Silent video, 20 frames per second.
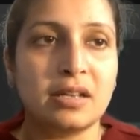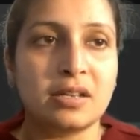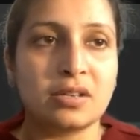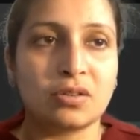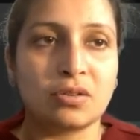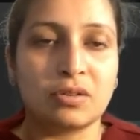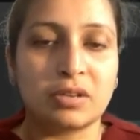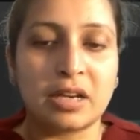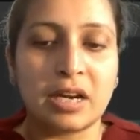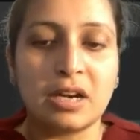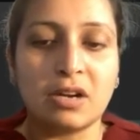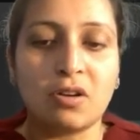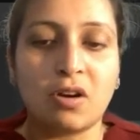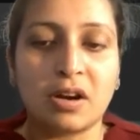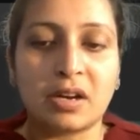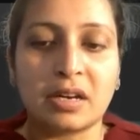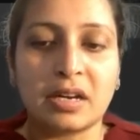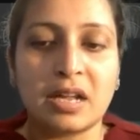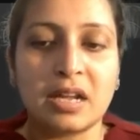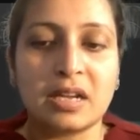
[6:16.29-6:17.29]
So tail
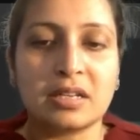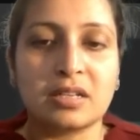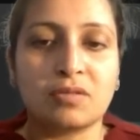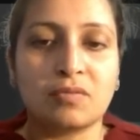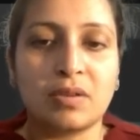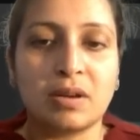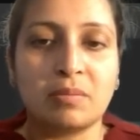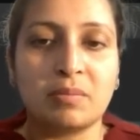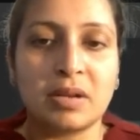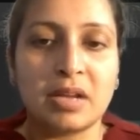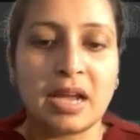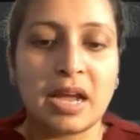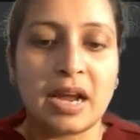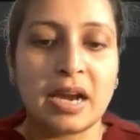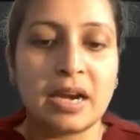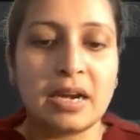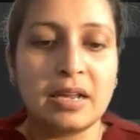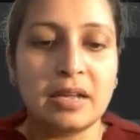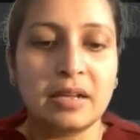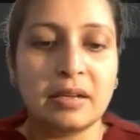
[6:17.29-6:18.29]
dot next will be
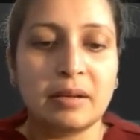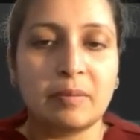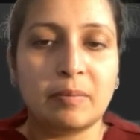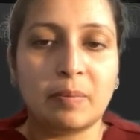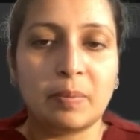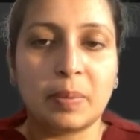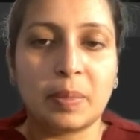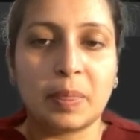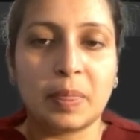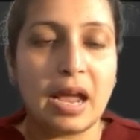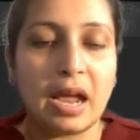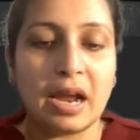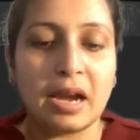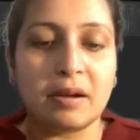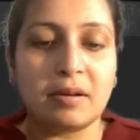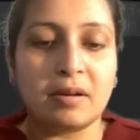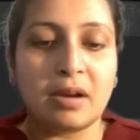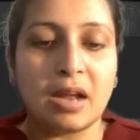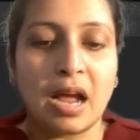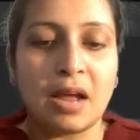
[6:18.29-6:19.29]
head,
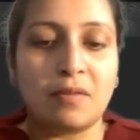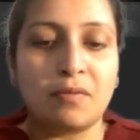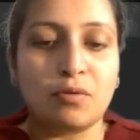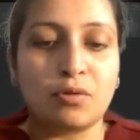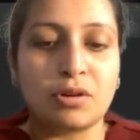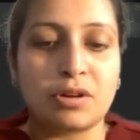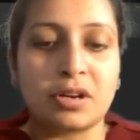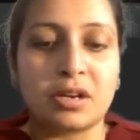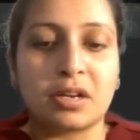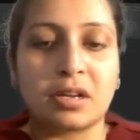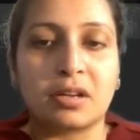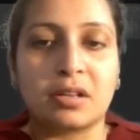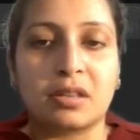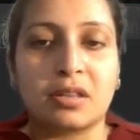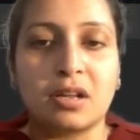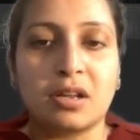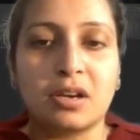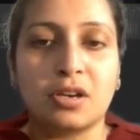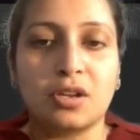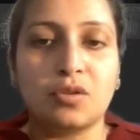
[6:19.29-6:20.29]
and I would return
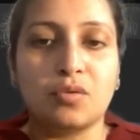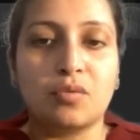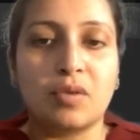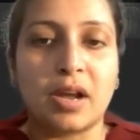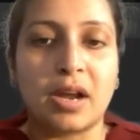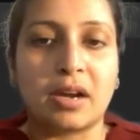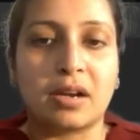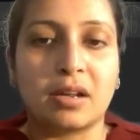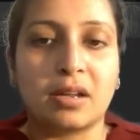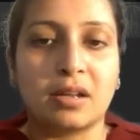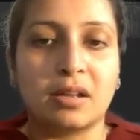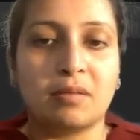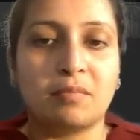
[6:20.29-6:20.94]
the new head.